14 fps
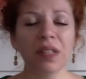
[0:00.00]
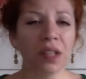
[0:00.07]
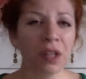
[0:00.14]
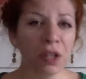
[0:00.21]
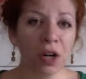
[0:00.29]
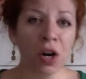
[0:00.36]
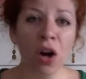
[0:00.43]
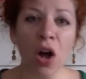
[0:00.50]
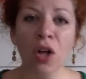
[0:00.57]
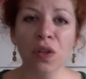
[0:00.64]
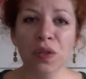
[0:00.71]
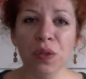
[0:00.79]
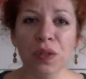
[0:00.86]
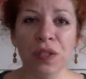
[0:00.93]
There are all
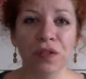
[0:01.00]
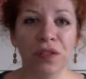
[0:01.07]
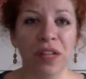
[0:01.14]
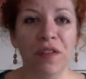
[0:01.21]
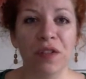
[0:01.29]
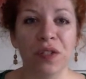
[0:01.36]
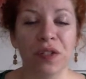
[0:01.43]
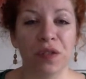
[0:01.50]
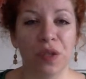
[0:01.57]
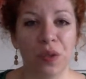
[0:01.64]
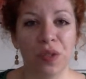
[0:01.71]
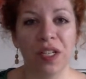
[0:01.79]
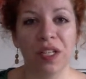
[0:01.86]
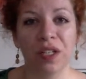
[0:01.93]
sorts of levels of
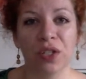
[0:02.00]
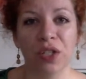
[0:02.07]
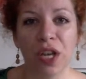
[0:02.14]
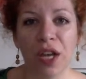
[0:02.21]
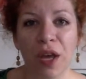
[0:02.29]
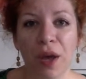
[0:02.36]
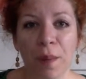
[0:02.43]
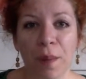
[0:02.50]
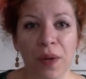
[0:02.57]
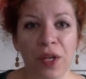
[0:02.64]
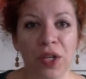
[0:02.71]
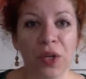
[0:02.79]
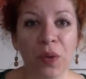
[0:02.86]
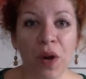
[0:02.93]
usage,
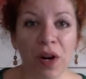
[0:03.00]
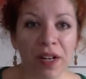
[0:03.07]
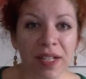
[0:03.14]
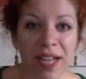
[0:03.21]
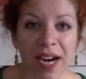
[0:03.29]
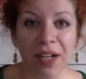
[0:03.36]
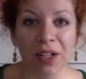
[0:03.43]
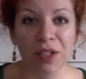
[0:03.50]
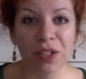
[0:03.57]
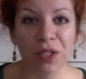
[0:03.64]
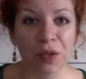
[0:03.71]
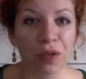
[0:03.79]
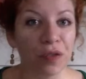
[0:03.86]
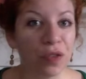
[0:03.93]
but you are entitled
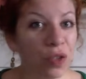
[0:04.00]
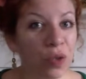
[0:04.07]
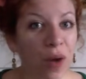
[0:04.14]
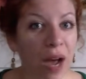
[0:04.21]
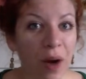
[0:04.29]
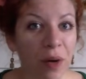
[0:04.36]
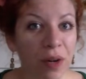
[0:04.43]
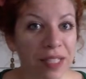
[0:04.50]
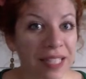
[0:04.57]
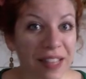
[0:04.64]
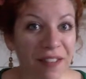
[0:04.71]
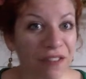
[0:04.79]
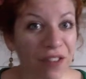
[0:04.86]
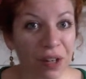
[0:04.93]
to a few hours
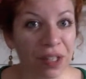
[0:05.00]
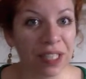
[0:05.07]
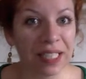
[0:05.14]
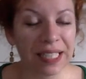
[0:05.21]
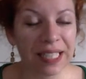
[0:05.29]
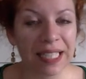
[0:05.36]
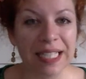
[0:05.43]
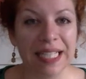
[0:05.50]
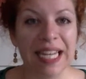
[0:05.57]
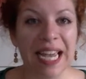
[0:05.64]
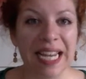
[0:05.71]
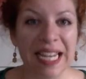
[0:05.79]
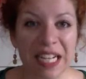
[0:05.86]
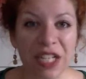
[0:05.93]
at the very least
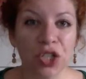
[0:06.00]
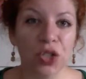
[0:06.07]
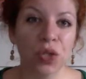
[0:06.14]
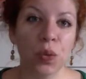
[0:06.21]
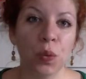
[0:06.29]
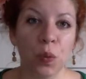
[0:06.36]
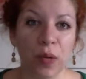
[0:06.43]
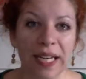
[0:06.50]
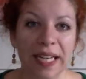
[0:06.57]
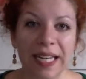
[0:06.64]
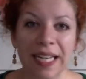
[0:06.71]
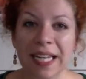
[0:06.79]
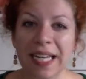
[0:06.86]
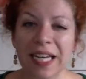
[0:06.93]
each
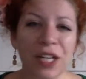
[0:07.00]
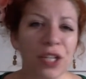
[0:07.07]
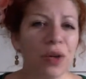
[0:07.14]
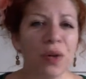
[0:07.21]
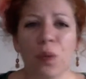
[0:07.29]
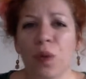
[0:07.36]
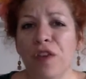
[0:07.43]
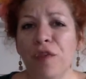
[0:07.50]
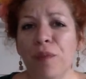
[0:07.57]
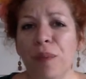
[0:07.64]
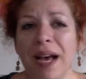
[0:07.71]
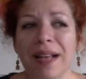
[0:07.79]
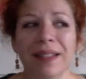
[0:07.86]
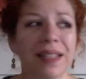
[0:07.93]
week. You could weave
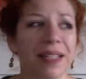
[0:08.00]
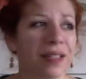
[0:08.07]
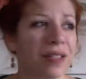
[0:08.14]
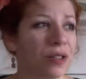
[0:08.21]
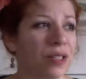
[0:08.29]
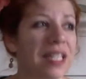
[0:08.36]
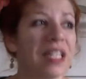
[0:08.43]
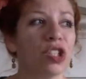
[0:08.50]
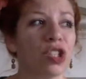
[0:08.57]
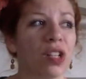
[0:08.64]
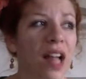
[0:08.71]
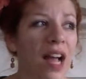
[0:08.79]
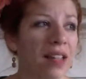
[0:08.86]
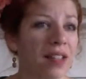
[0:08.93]
baskets or teach
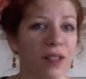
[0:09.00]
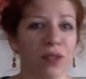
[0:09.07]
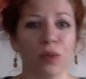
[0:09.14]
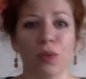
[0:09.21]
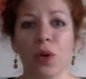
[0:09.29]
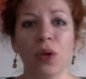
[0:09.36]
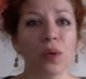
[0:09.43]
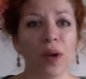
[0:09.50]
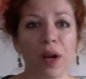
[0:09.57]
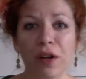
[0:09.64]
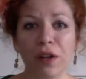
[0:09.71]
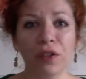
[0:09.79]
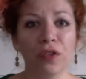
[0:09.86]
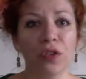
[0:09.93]
classes or roll
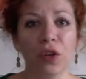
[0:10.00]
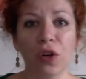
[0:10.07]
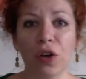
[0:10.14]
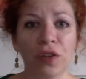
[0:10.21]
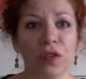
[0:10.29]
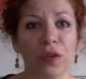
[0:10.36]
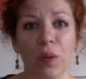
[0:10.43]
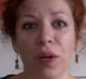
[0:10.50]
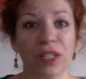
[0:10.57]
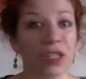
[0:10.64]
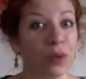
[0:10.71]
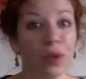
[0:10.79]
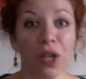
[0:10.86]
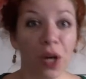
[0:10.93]
around on the floor if you want
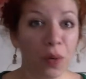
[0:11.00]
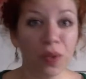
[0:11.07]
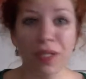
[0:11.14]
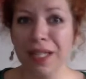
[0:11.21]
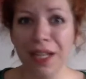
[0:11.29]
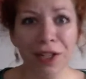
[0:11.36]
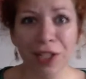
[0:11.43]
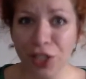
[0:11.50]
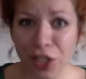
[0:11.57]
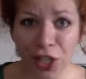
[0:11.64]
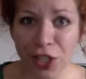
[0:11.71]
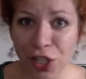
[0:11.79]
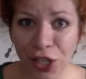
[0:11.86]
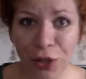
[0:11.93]
to, and no one's there to
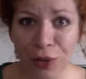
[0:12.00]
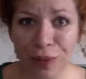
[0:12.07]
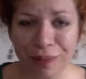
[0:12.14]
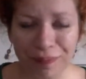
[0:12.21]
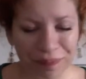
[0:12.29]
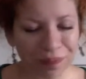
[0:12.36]
judge you.